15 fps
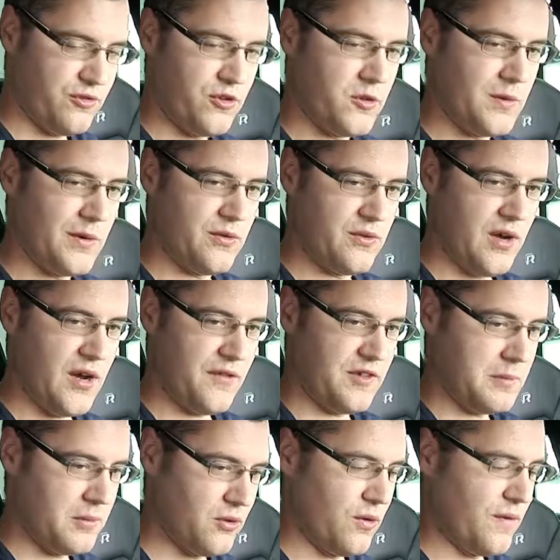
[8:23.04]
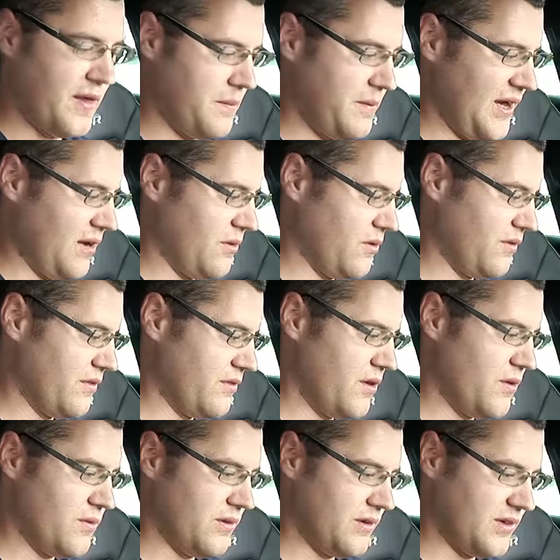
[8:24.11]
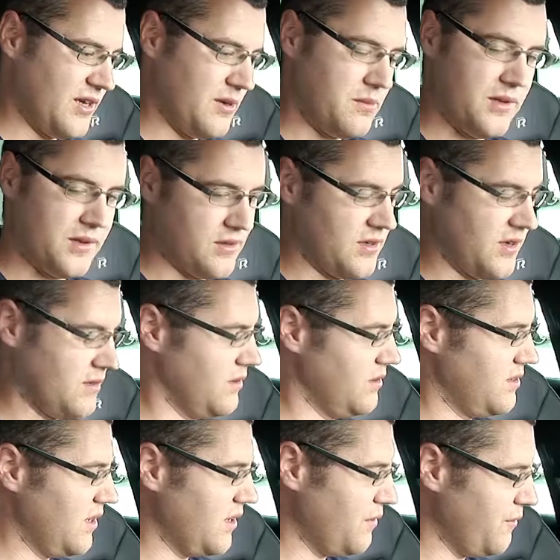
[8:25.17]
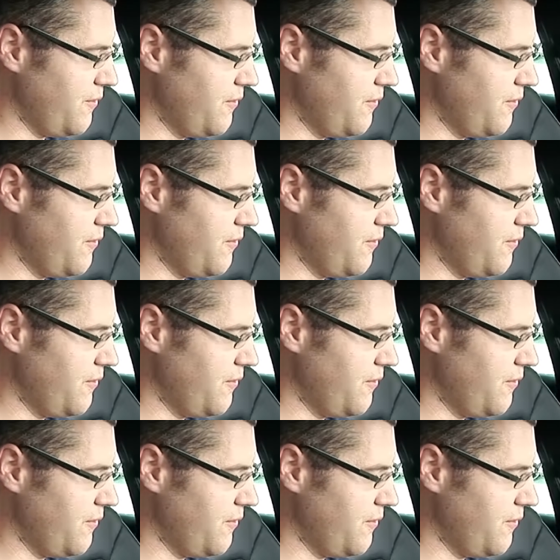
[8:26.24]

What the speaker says: 4-wheel drive to put all that power on the road and keep things nice and safe.